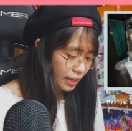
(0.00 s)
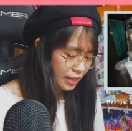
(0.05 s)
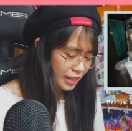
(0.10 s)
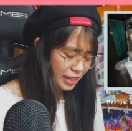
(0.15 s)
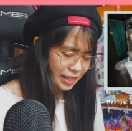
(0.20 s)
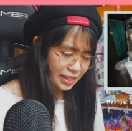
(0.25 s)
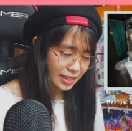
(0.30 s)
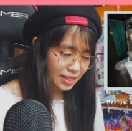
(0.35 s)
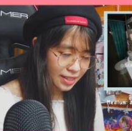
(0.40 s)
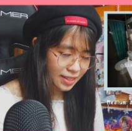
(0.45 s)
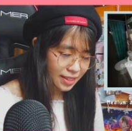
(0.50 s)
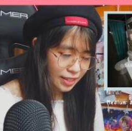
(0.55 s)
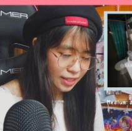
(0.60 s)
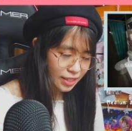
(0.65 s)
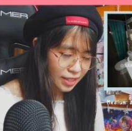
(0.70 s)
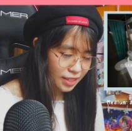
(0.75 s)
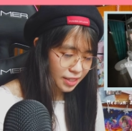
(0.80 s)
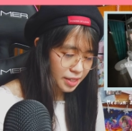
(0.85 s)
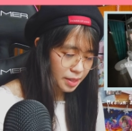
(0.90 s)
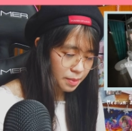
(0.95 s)
an
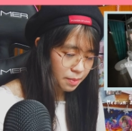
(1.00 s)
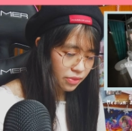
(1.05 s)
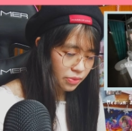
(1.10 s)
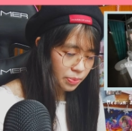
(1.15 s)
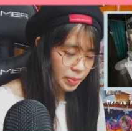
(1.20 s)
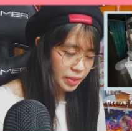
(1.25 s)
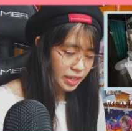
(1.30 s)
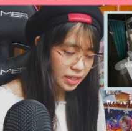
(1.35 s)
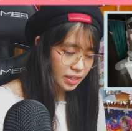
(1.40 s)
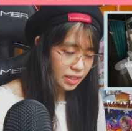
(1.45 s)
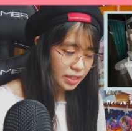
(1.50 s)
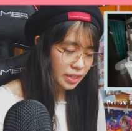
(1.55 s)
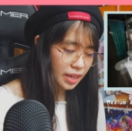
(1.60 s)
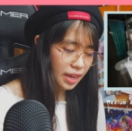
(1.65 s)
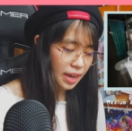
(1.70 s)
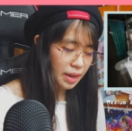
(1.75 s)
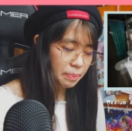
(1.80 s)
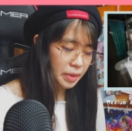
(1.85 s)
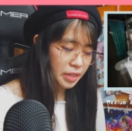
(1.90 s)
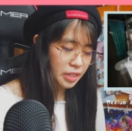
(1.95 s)
installation type of piece.
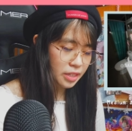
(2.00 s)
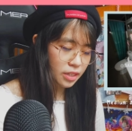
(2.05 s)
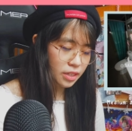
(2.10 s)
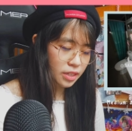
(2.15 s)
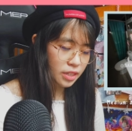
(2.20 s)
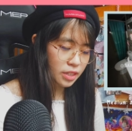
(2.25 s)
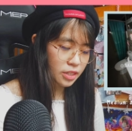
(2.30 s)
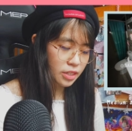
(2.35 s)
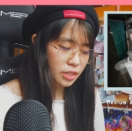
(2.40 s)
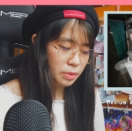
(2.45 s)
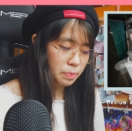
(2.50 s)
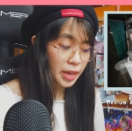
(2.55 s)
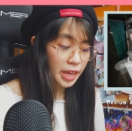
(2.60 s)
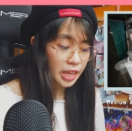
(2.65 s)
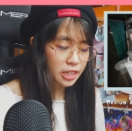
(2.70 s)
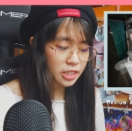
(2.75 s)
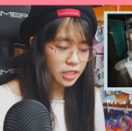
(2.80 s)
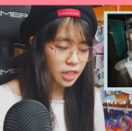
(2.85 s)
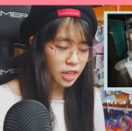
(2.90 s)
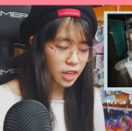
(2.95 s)
I basically just
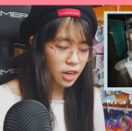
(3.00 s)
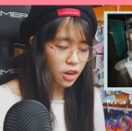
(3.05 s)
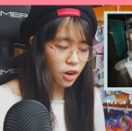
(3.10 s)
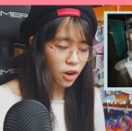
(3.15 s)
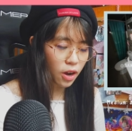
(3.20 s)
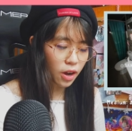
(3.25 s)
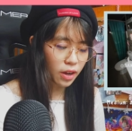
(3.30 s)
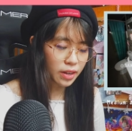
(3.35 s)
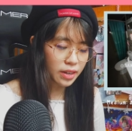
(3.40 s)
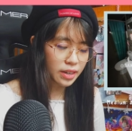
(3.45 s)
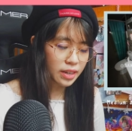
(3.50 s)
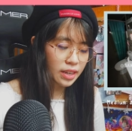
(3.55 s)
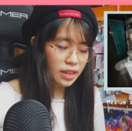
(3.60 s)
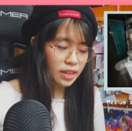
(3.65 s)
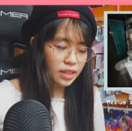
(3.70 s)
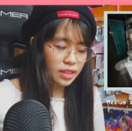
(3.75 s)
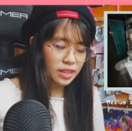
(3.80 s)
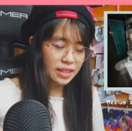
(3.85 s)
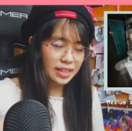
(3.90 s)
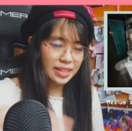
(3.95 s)
painted on
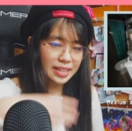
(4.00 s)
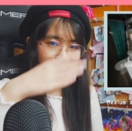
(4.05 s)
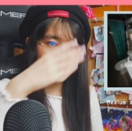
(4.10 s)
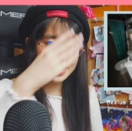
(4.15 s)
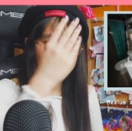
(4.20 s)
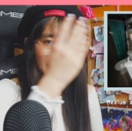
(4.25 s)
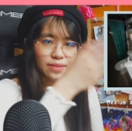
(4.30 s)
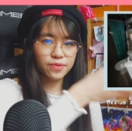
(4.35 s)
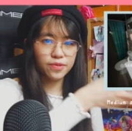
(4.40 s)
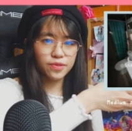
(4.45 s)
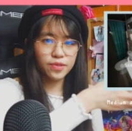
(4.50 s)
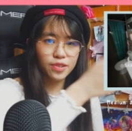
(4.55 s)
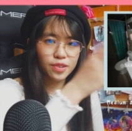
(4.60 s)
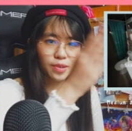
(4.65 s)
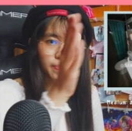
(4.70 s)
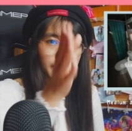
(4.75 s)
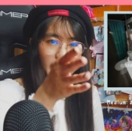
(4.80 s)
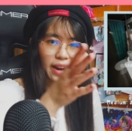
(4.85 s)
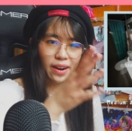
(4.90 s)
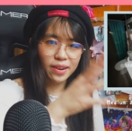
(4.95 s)
these
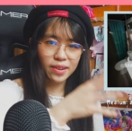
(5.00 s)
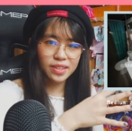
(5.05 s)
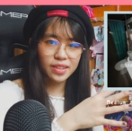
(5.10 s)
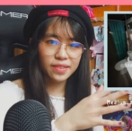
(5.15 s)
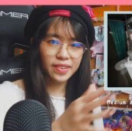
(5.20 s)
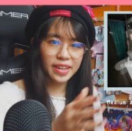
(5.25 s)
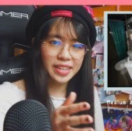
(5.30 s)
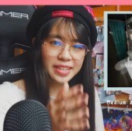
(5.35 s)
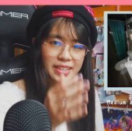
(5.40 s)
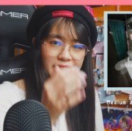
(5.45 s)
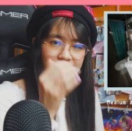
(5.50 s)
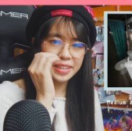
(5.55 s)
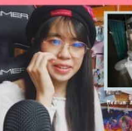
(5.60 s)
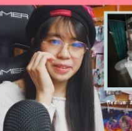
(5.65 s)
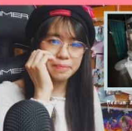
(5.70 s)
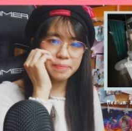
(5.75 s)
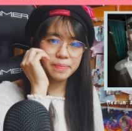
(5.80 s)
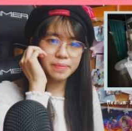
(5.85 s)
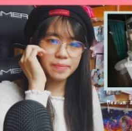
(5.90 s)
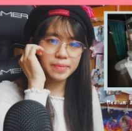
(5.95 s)
4 panels of
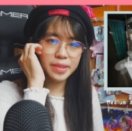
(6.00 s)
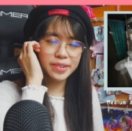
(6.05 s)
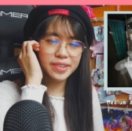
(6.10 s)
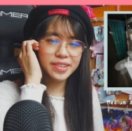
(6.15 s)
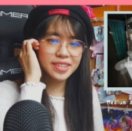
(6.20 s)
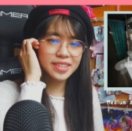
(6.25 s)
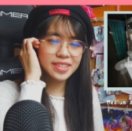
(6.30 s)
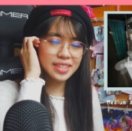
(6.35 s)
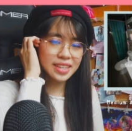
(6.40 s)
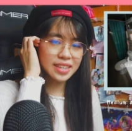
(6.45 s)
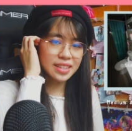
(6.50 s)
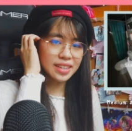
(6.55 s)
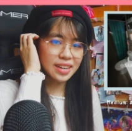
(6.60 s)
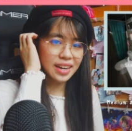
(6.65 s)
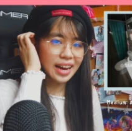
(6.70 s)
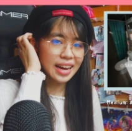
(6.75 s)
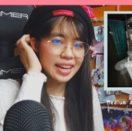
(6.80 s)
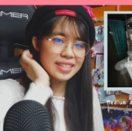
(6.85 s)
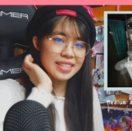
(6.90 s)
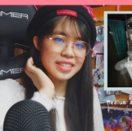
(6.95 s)
IKEA mirrors, and then
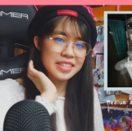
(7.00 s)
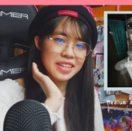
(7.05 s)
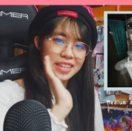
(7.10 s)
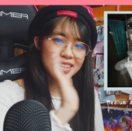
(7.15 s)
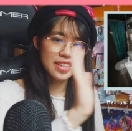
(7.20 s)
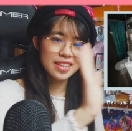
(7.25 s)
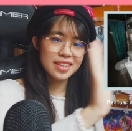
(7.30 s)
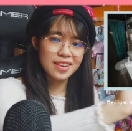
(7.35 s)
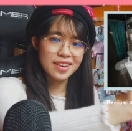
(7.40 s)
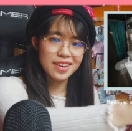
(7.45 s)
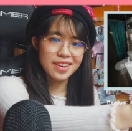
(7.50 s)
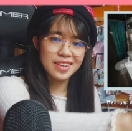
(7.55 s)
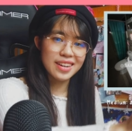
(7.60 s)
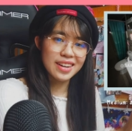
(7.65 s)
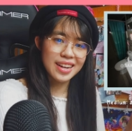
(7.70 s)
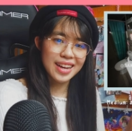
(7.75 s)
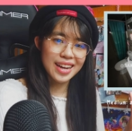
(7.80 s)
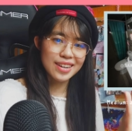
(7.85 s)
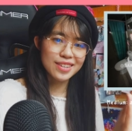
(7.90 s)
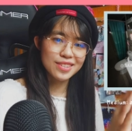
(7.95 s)
I stuck it on
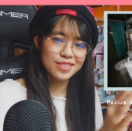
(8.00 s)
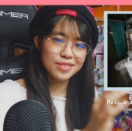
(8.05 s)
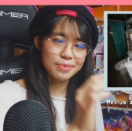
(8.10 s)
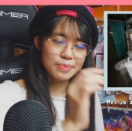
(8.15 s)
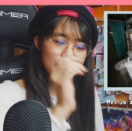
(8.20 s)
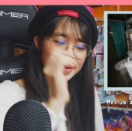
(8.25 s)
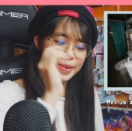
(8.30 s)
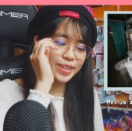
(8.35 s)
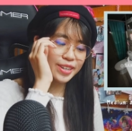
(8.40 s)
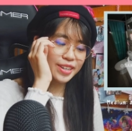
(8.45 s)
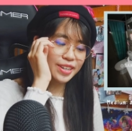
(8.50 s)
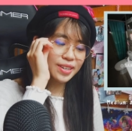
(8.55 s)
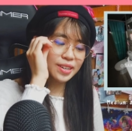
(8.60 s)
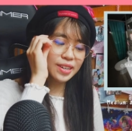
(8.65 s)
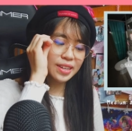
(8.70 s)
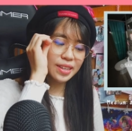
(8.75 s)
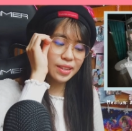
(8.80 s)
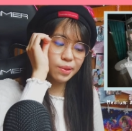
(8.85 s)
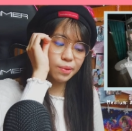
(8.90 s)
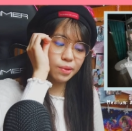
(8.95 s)
an actual
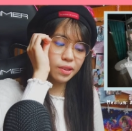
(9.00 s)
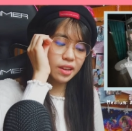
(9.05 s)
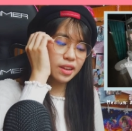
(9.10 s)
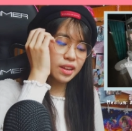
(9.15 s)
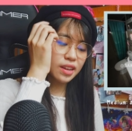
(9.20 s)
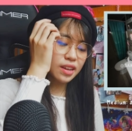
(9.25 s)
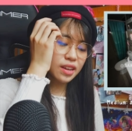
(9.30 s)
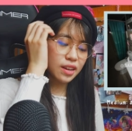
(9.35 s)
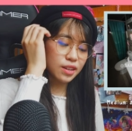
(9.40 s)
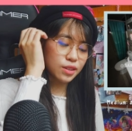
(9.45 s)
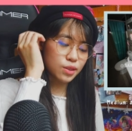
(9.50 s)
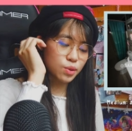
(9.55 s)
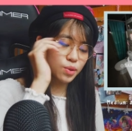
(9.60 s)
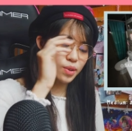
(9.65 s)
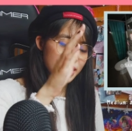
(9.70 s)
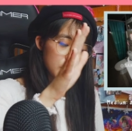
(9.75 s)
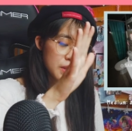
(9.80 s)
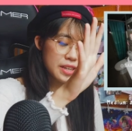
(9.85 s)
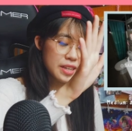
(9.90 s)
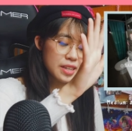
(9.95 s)
mirror in a
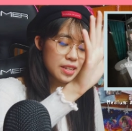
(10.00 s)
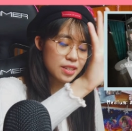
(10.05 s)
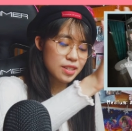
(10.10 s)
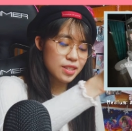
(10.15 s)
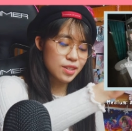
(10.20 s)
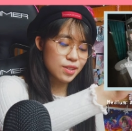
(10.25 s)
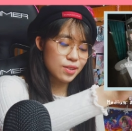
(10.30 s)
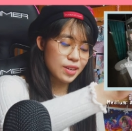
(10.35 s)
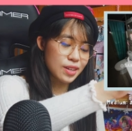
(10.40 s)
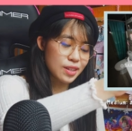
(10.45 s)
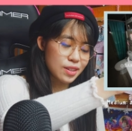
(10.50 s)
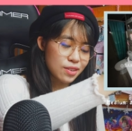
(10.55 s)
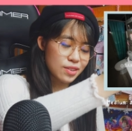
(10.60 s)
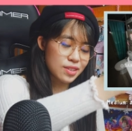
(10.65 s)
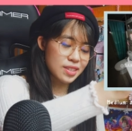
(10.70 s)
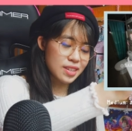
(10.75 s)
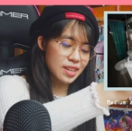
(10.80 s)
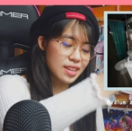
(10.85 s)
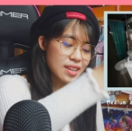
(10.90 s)
toilet, so it looks